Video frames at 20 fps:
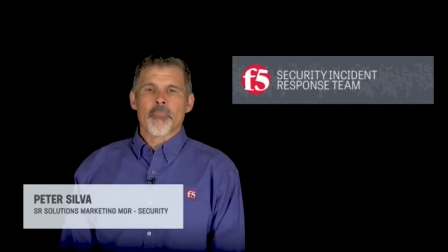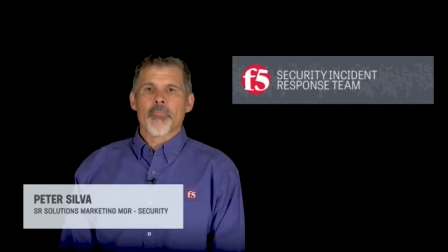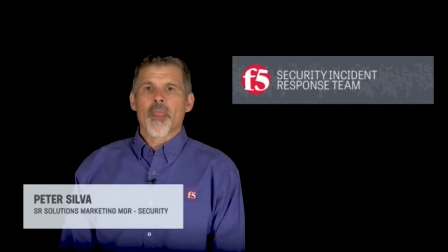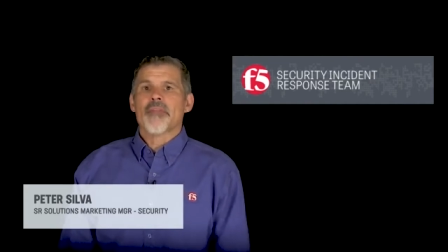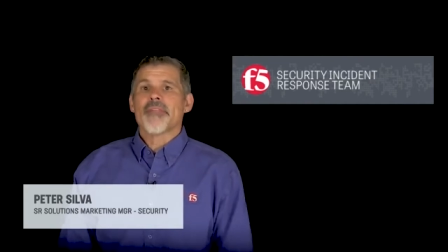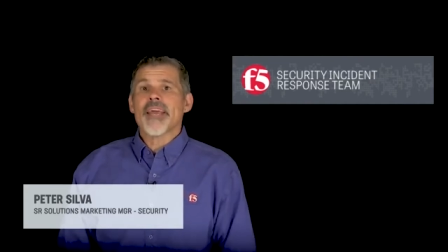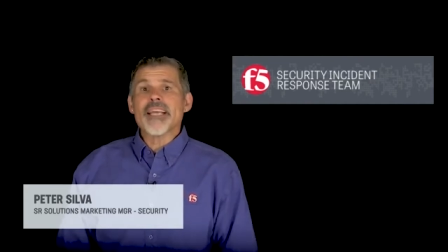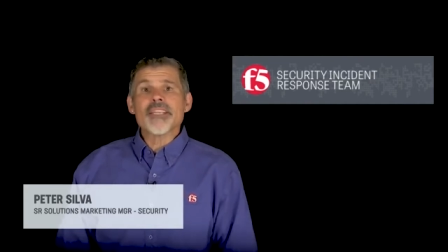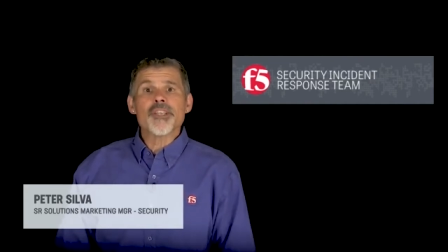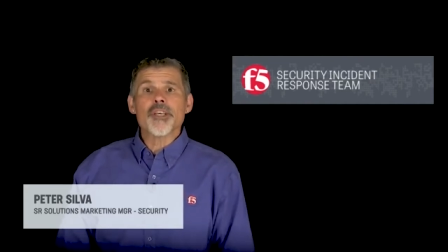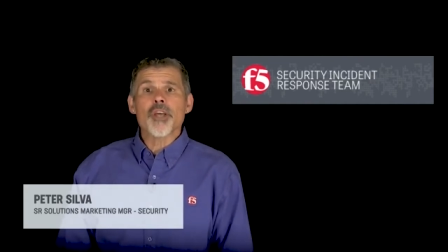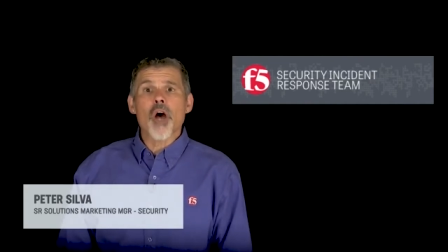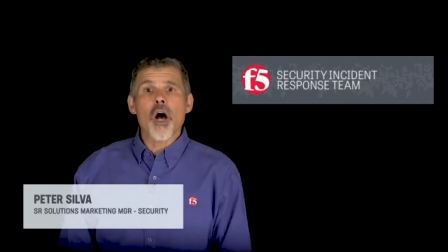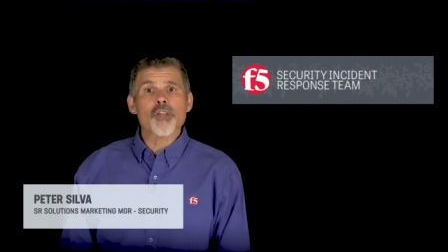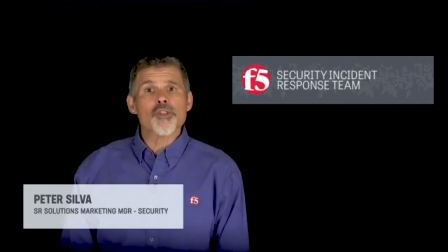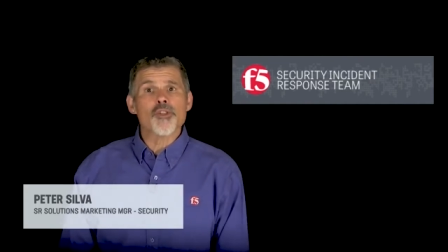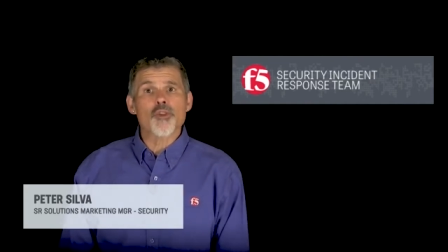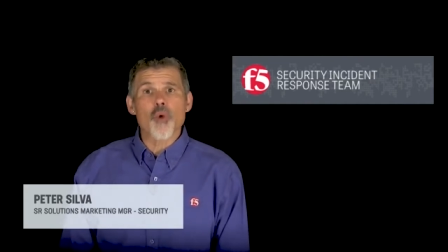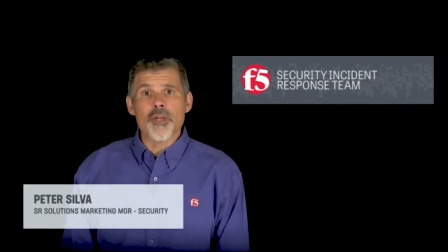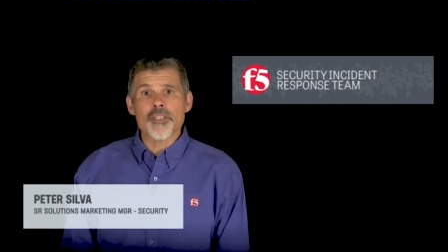Known
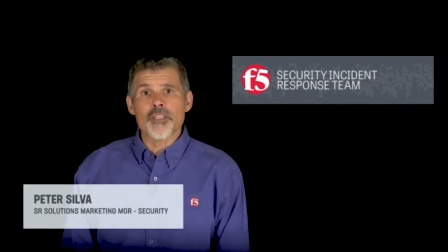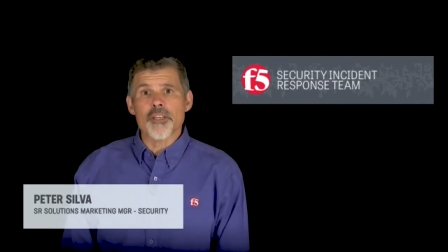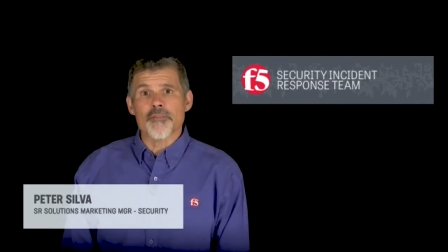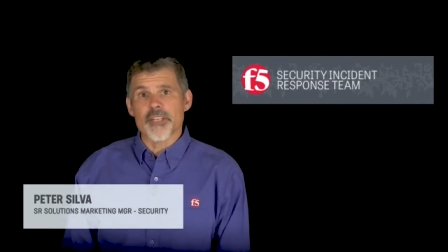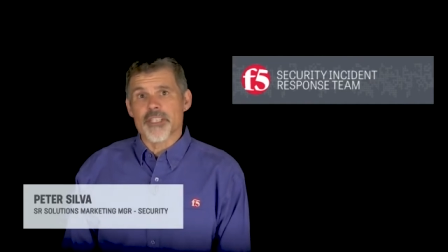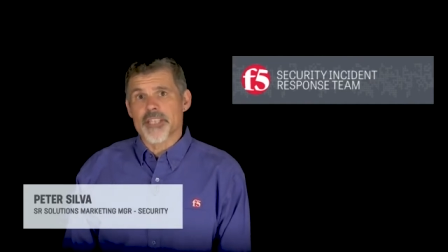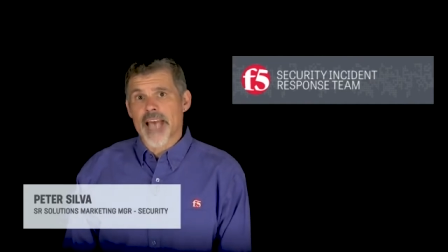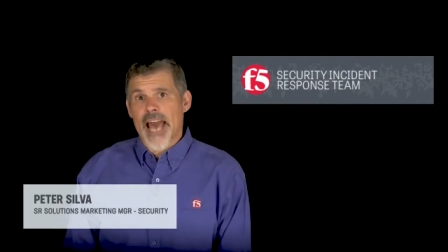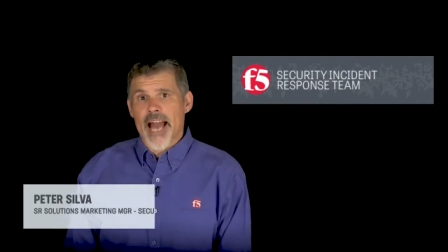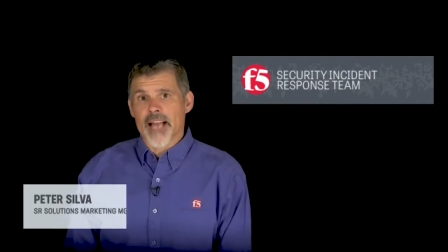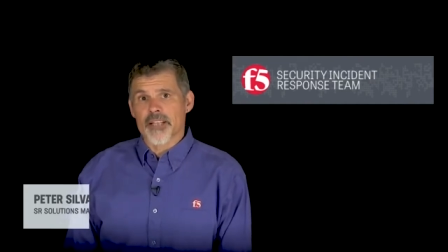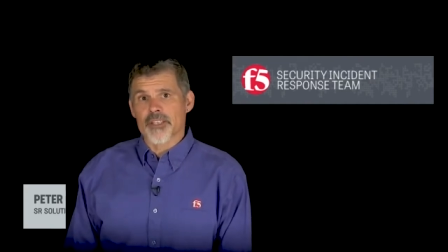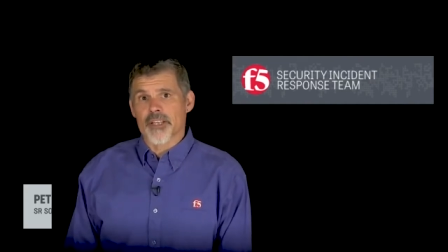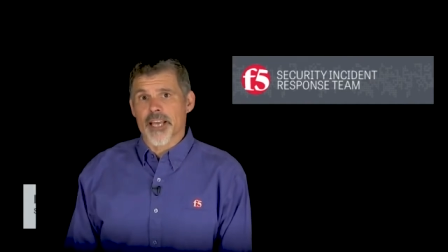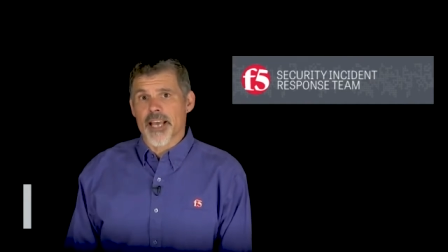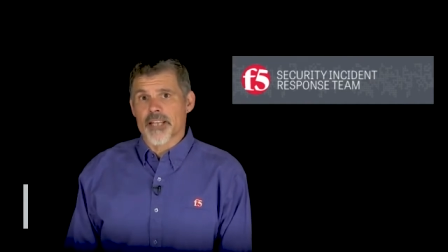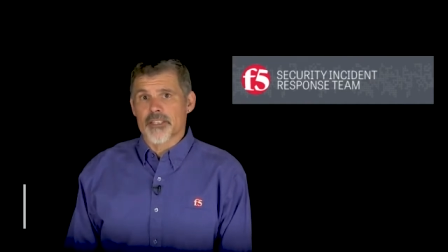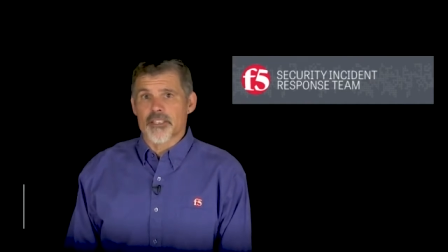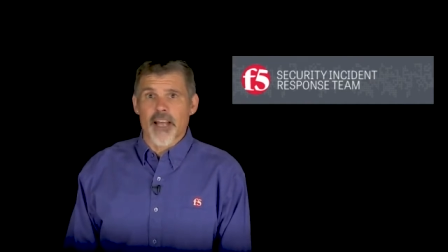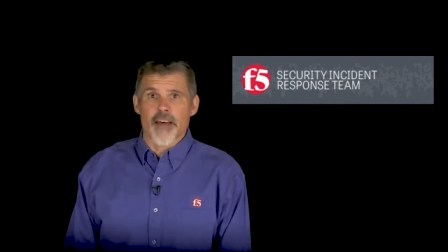originally for its load
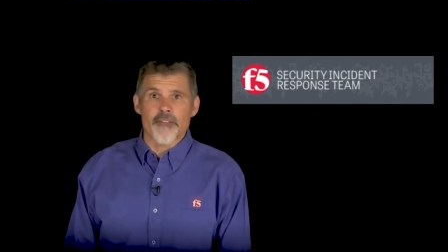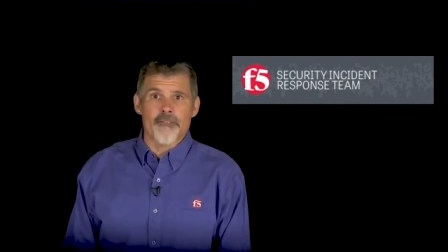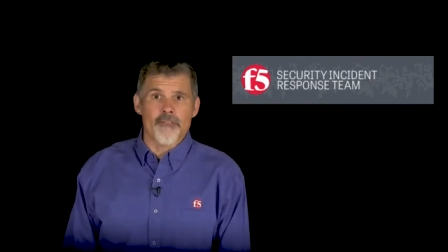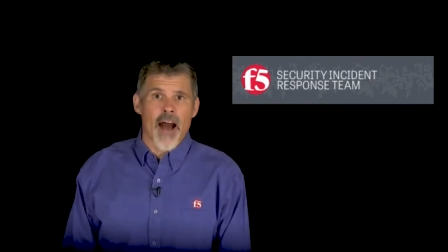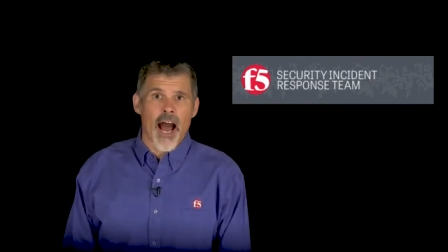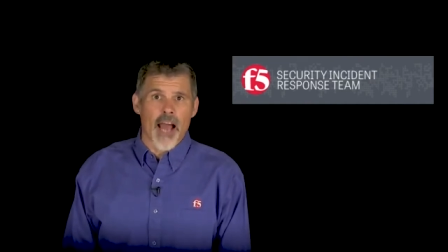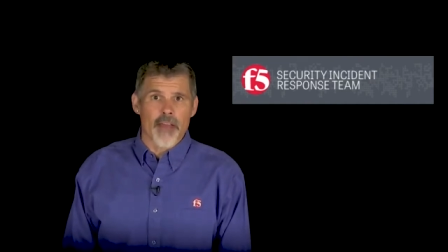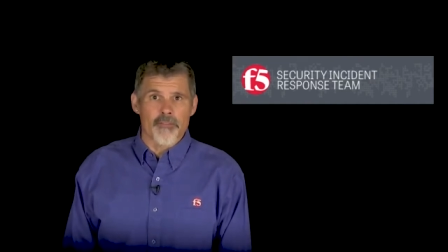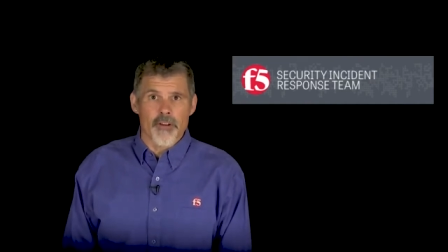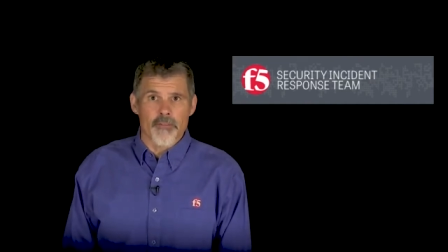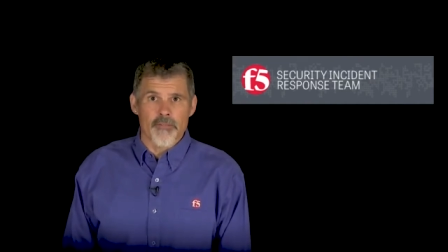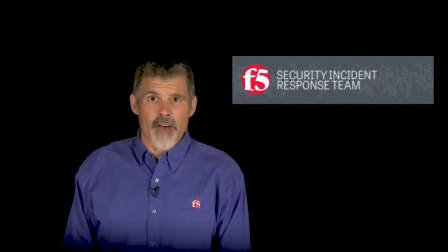balancing product,